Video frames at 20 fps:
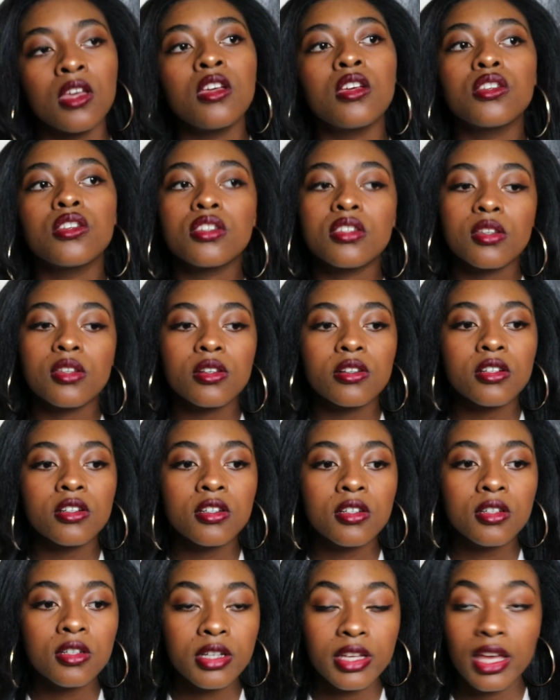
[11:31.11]

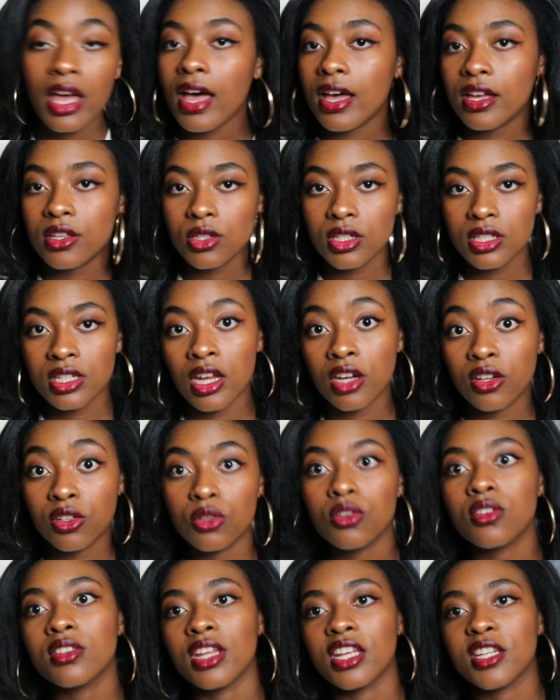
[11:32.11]
So yeah, so it had
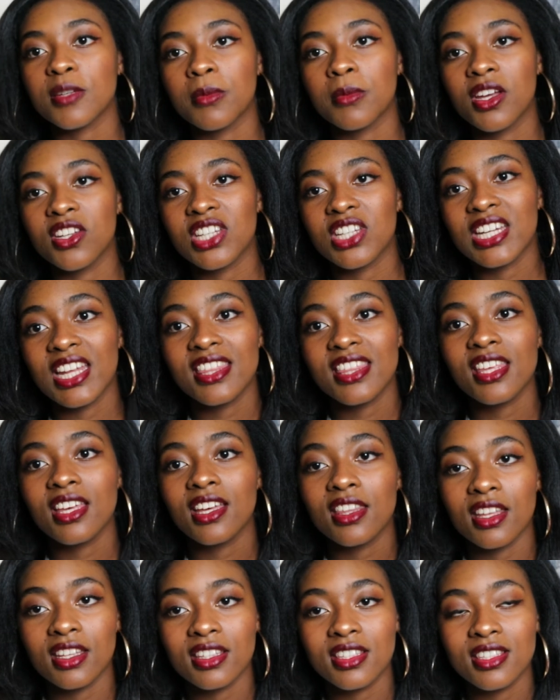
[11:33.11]
grown that much, and I think
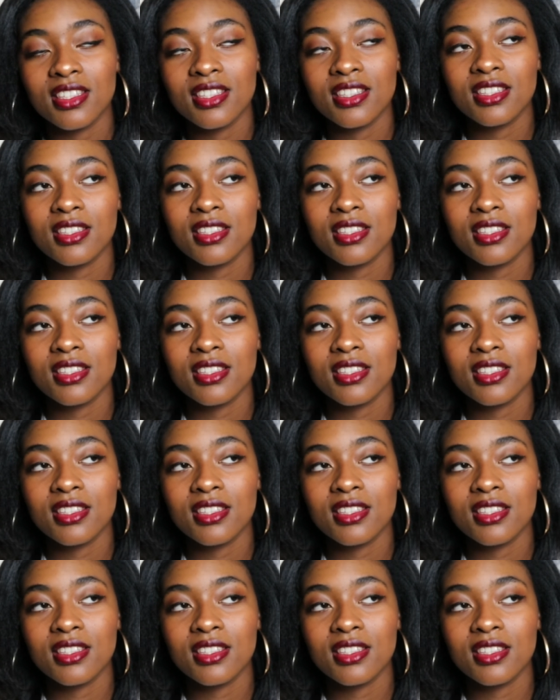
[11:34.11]
that's